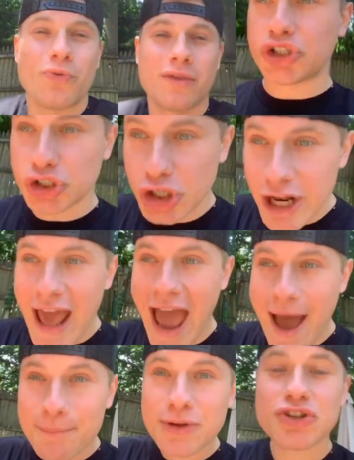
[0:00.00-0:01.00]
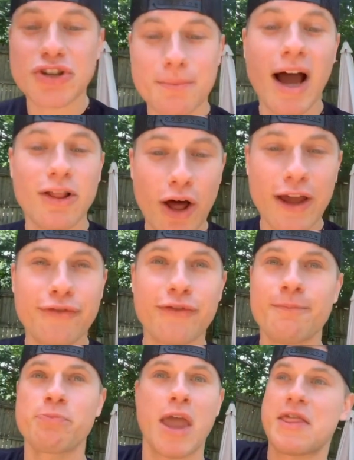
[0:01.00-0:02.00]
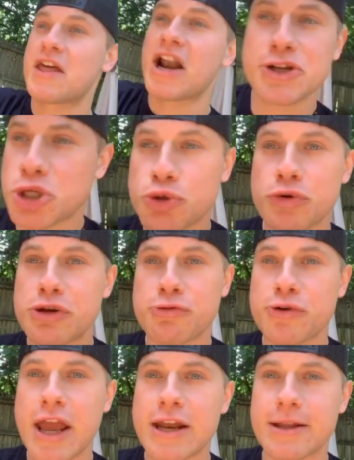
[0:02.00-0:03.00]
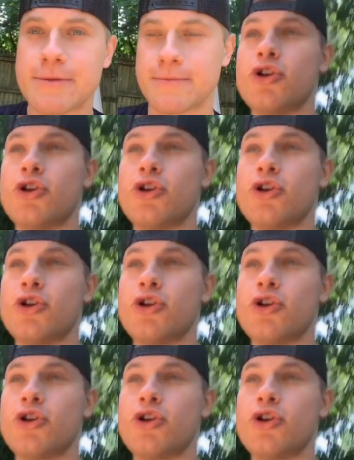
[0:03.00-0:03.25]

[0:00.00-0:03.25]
Shit happens in my life, and then I just recreate it.